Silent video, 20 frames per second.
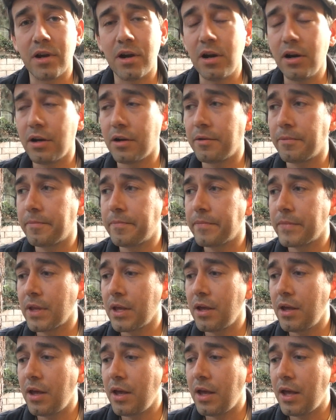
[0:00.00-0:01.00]
heart.
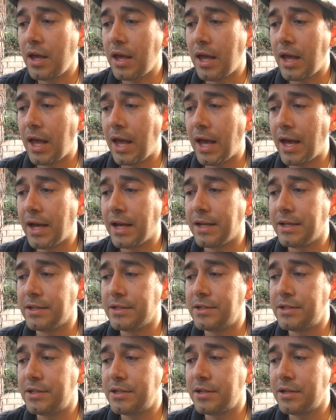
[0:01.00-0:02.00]

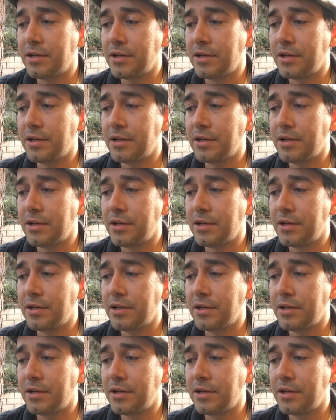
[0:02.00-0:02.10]
And